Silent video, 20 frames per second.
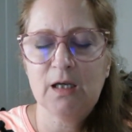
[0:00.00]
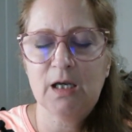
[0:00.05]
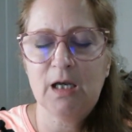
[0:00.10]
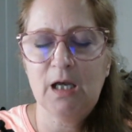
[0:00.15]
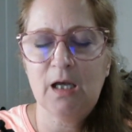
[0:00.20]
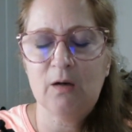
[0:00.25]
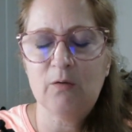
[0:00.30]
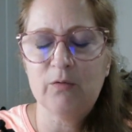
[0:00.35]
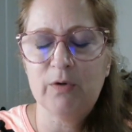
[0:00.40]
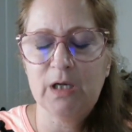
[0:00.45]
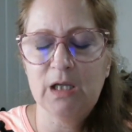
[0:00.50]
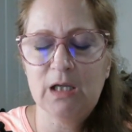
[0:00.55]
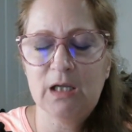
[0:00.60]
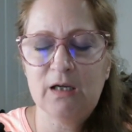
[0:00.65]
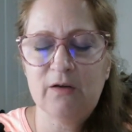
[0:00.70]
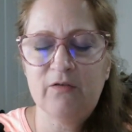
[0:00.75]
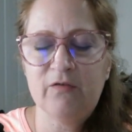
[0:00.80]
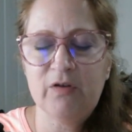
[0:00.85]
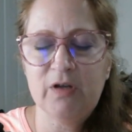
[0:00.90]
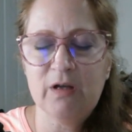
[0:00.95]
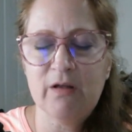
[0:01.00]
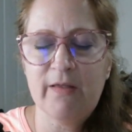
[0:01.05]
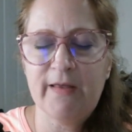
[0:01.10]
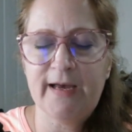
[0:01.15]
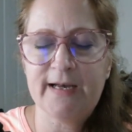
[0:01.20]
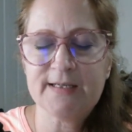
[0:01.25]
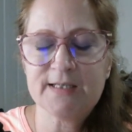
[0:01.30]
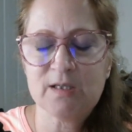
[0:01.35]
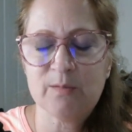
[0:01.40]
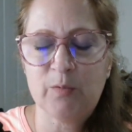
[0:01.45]
and really feel
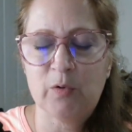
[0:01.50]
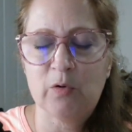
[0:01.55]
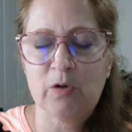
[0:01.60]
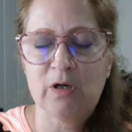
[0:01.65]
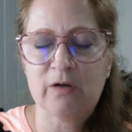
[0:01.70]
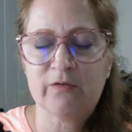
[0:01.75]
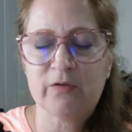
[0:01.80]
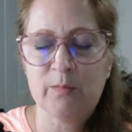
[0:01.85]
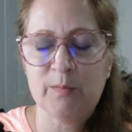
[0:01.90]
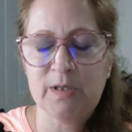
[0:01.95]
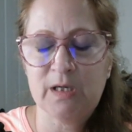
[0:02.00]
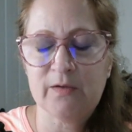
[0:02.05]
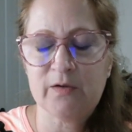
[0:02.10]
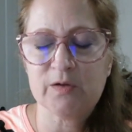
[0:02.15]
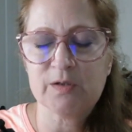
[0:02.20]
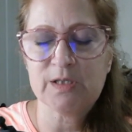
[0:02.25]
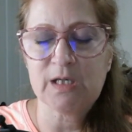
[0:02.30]
that support from the other